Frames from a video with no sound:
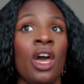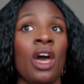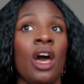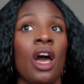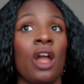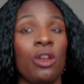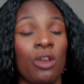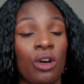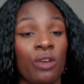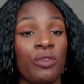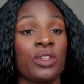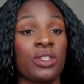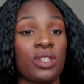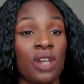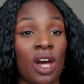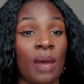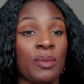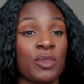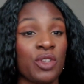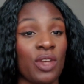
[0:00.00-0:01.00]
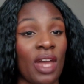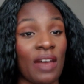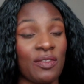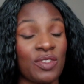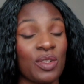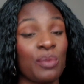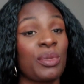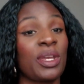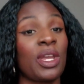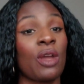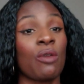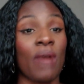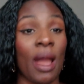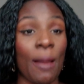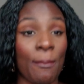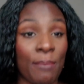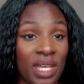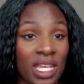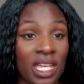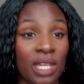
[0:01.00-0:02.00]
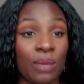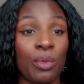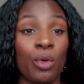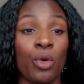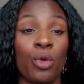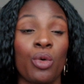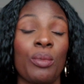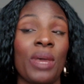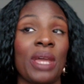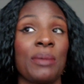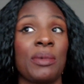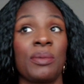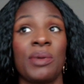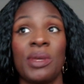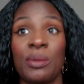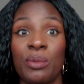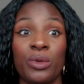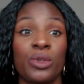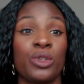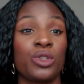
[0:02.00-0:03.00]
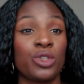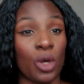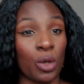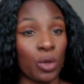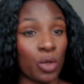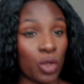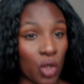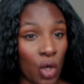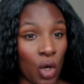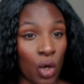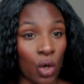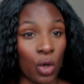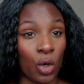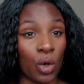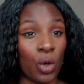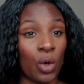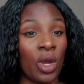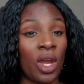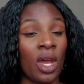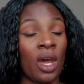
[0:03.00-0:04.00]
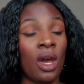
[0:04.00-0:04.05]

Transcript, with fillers: a lot of the times you have to be around people, maybe people you don't know,